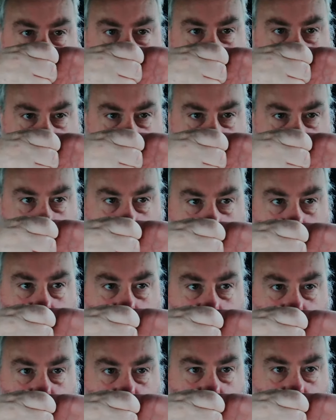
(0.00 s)

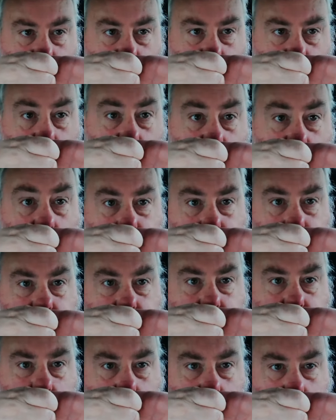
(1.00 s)
entanglement with their
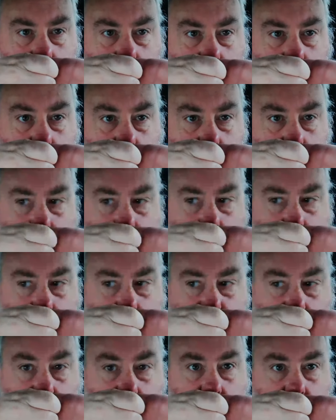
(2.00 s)

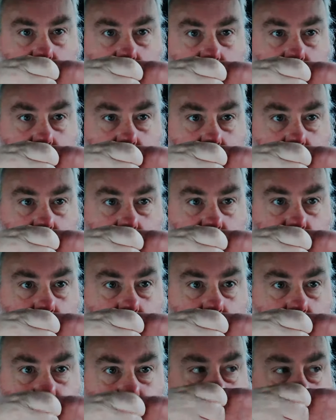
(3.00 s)
psychic energy,
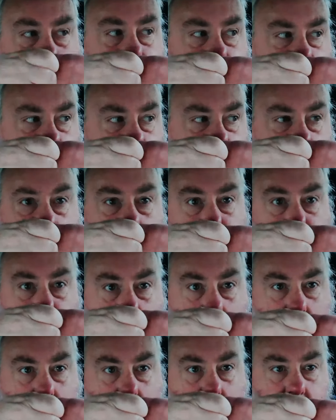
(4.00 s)
chi,
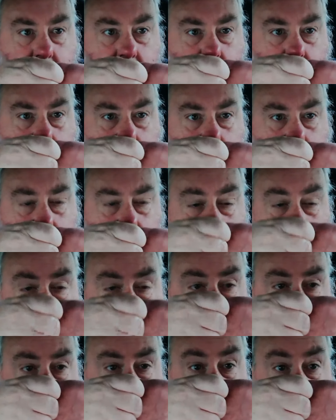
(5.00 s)
prana, and the
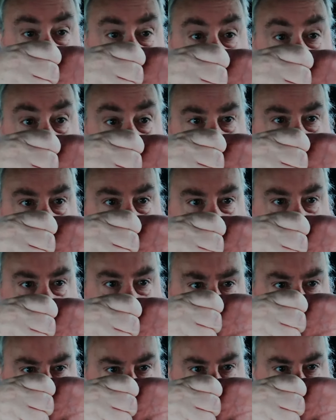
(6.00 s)
course is working
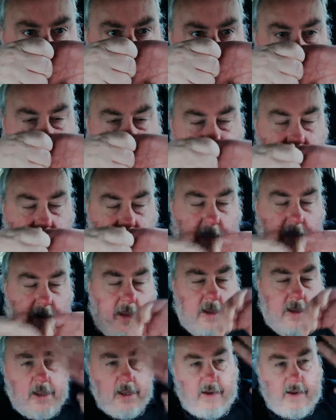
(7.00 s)
because of that.
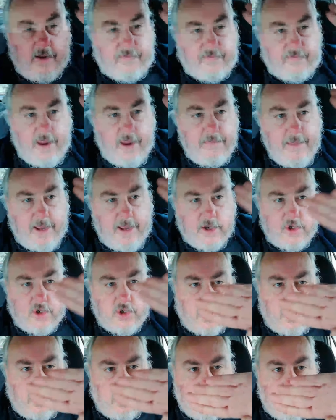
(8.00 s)
If they've meant you
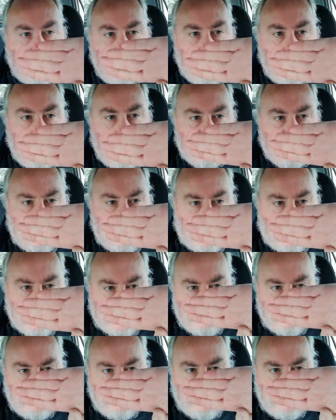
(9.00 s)
no harm, there's no
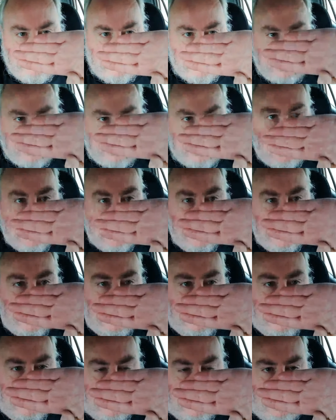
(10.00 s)

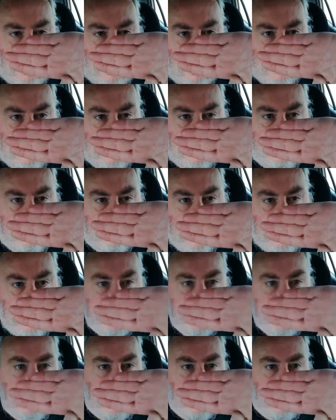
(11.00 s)
psychic lock develops.
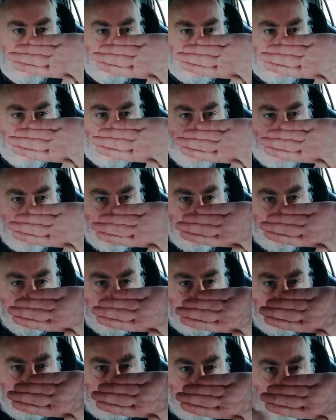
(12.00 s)
They come in with their
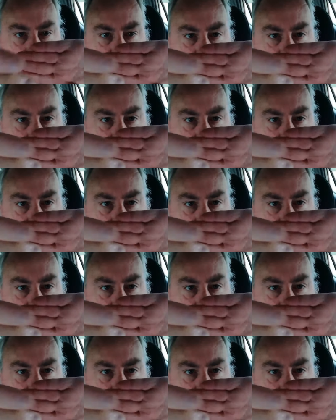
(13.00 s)
cluck,